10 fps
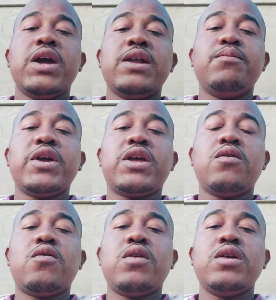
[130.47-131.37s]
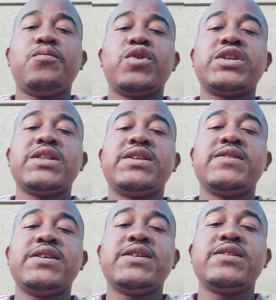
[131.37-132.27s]
and making all important
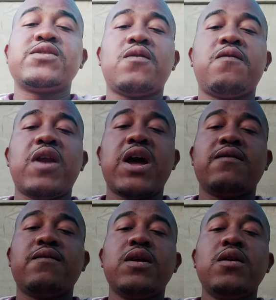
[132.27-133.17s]
decisions of life.